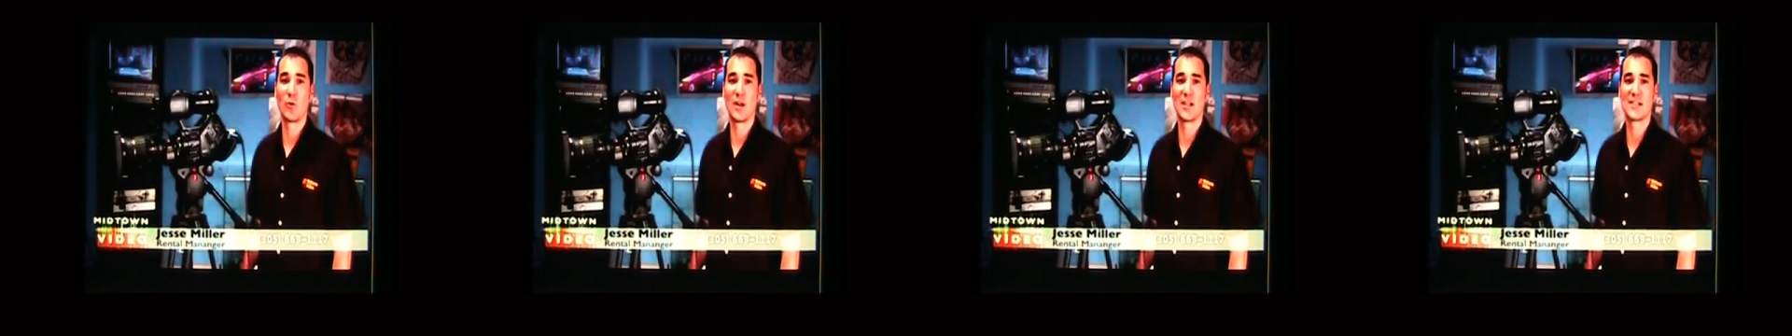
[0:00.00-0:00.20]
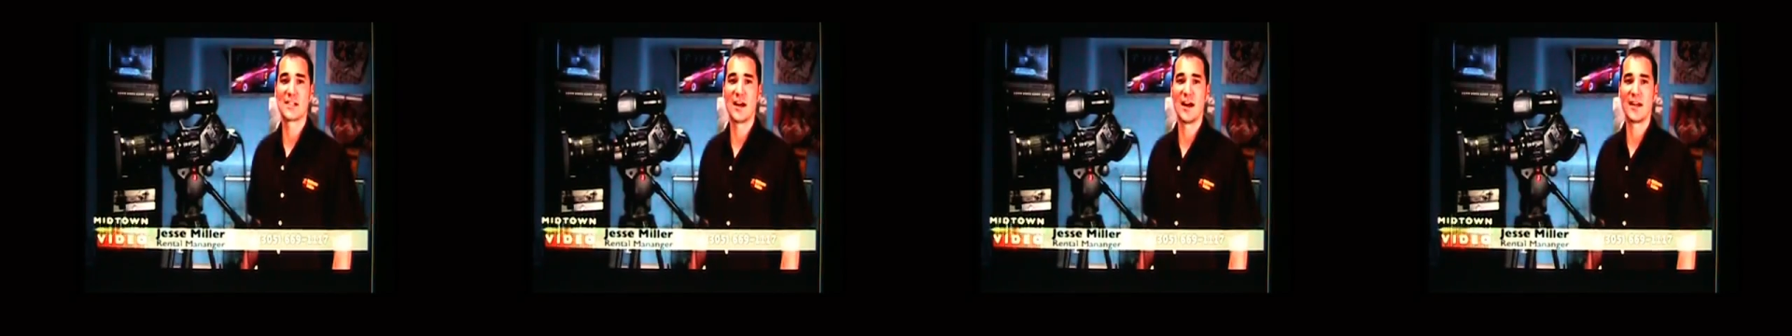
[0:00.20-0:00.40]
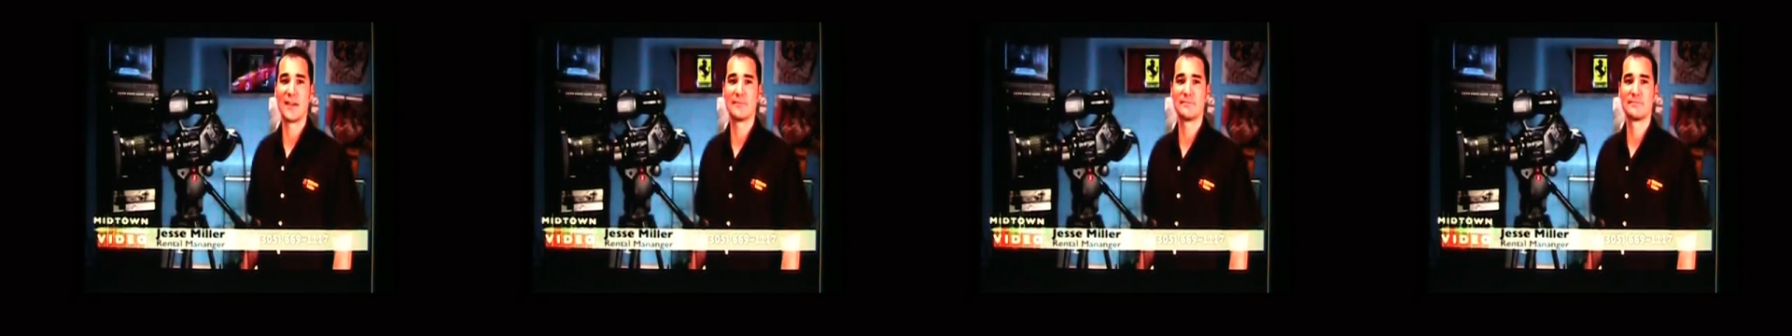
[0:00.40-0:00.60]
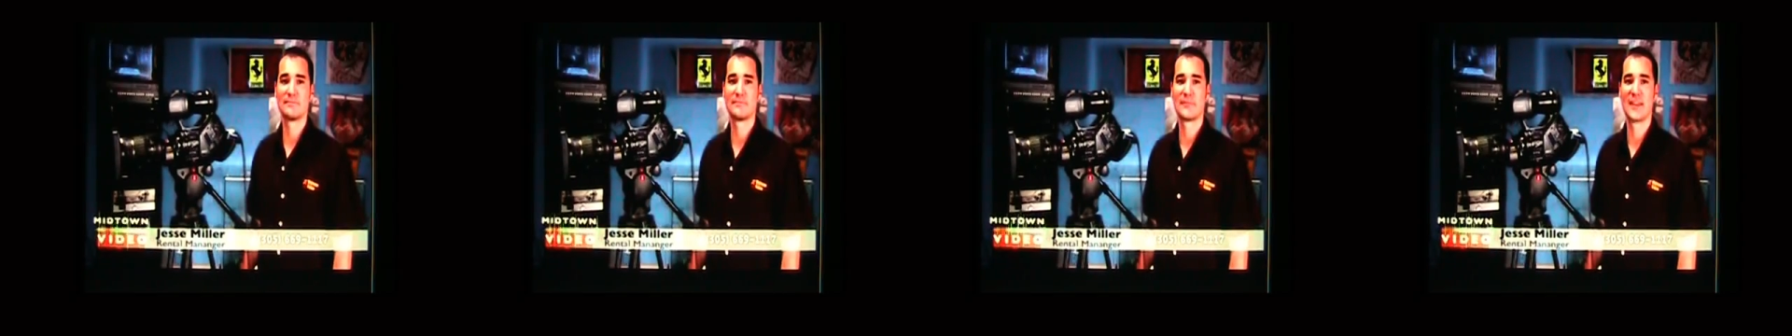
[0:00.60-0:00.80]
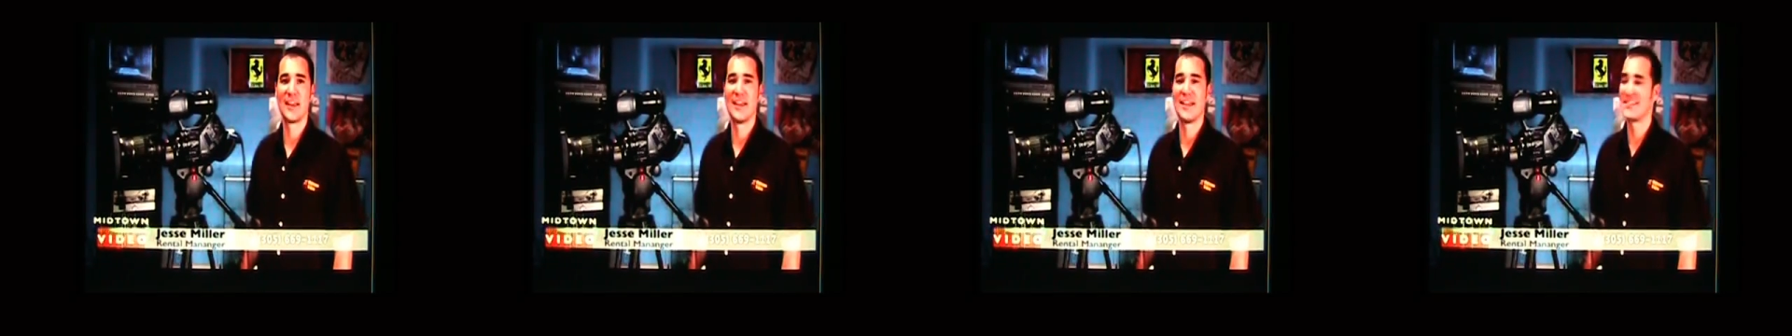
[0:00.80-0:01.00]
What's Hot.
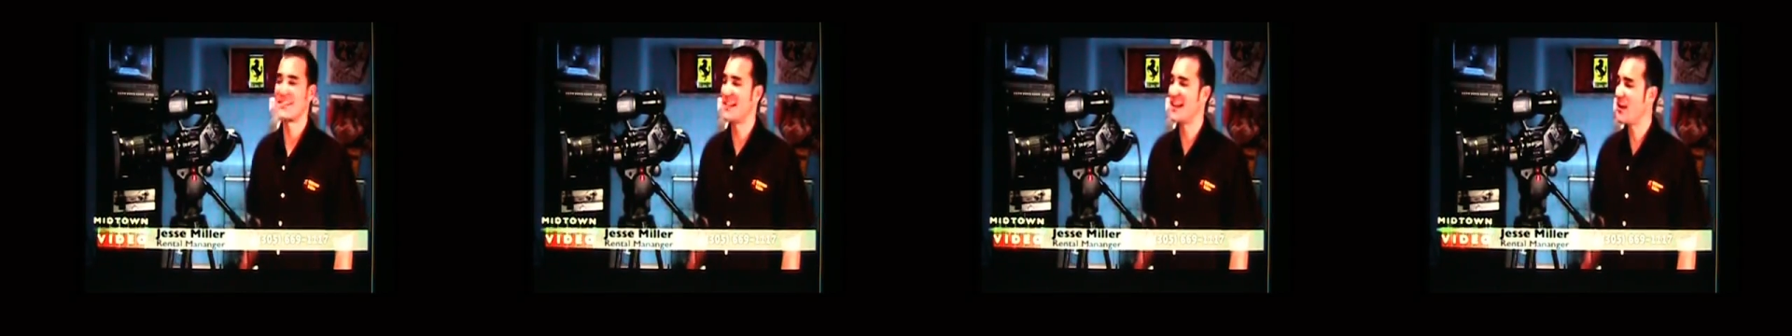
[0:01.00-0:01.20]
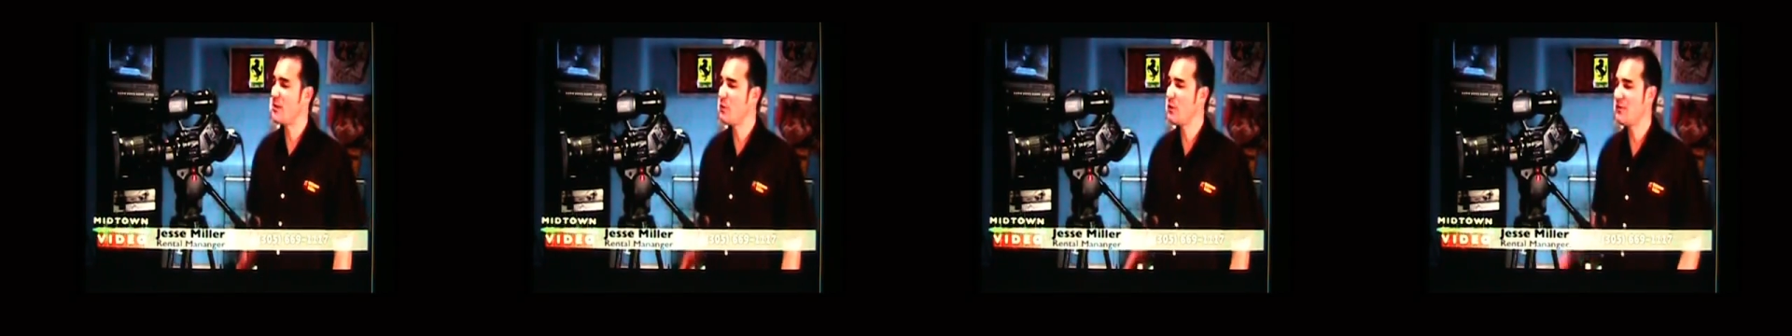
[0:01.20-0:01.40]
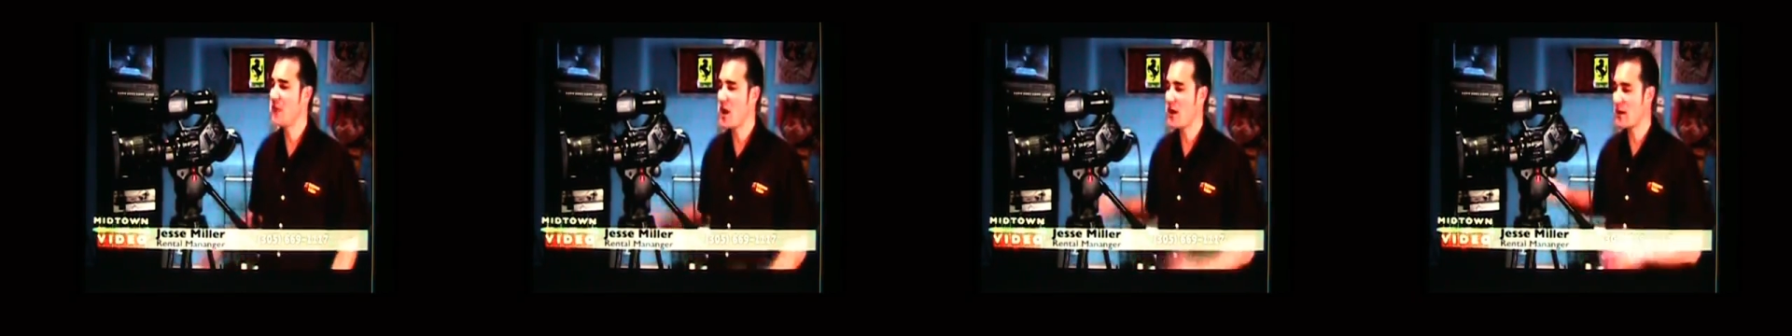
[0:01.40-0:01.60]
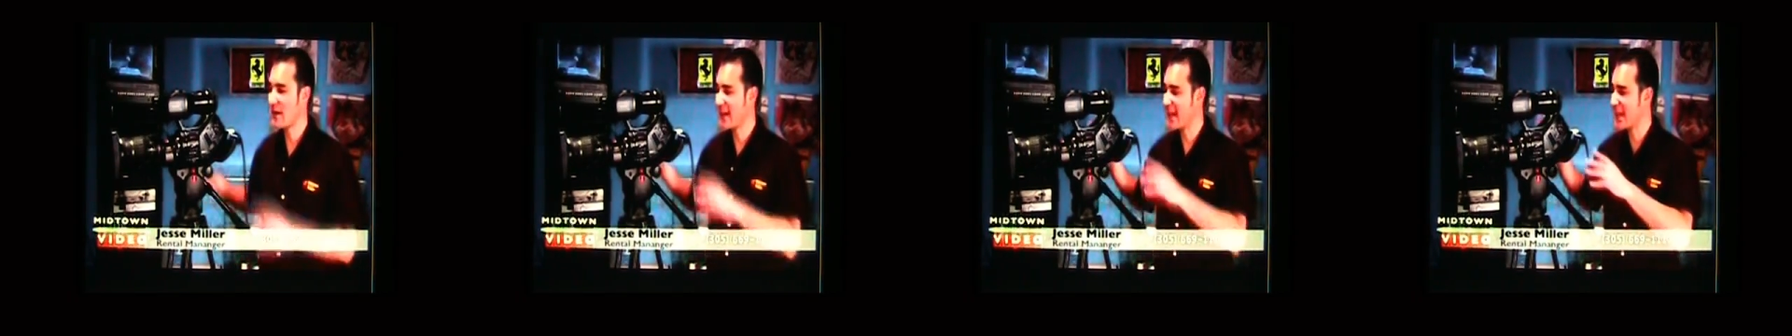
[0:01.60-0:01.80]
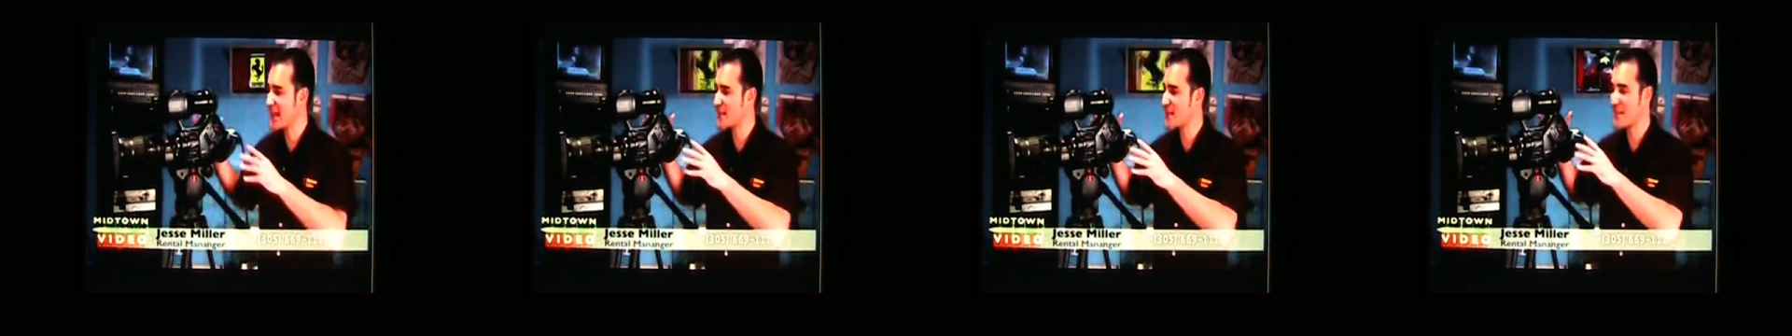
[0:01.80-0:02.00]
Today we've got our
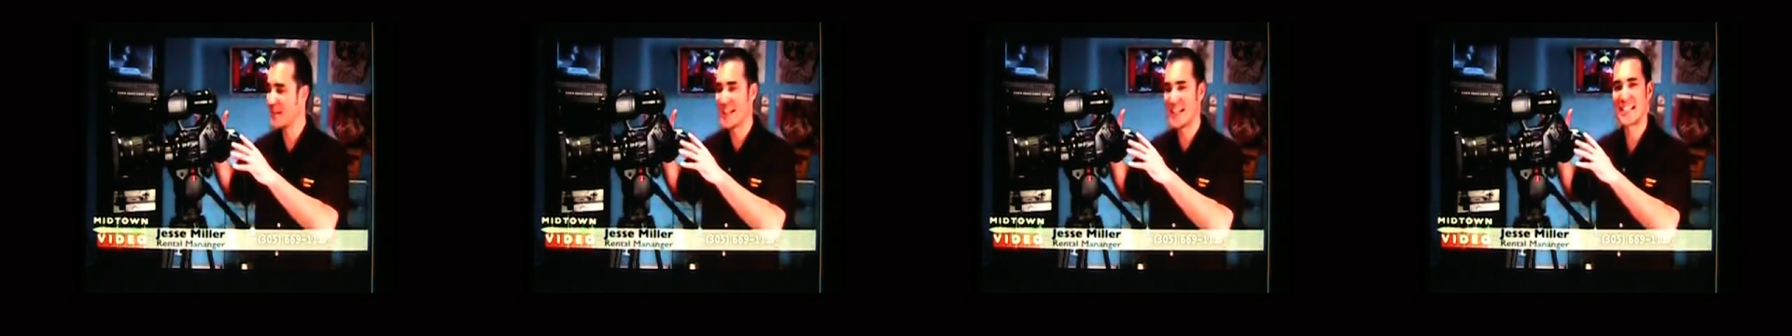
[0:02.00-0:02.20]
hands on